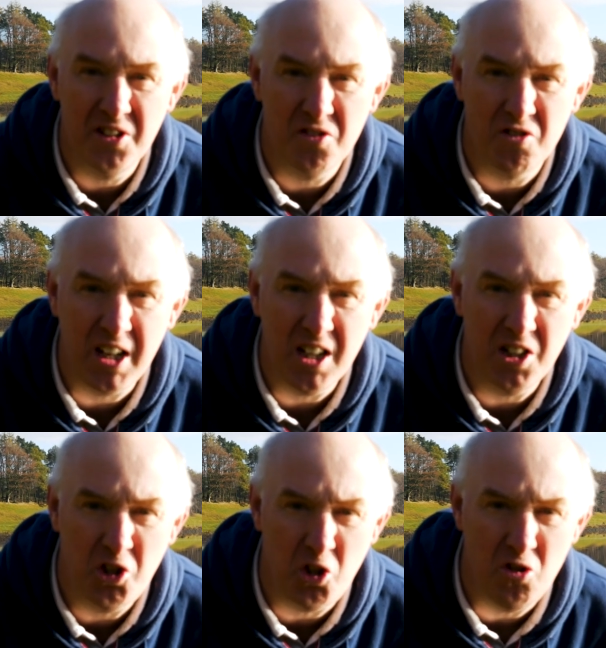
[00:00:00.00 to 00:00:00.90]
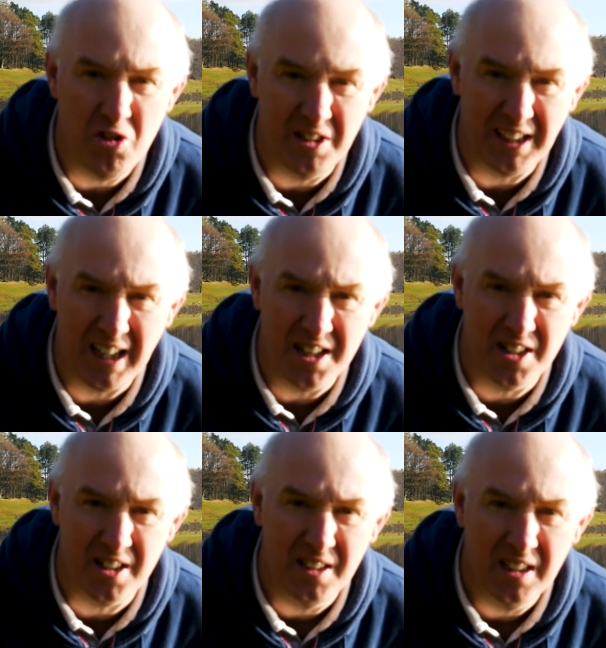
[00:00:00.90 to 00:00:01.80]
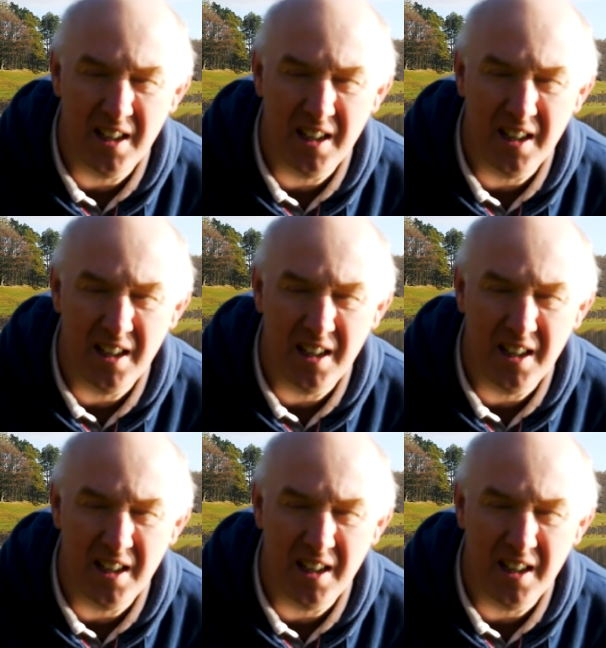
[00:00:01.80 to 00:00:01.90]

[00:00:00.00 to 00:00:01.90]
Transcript: to write a tune together.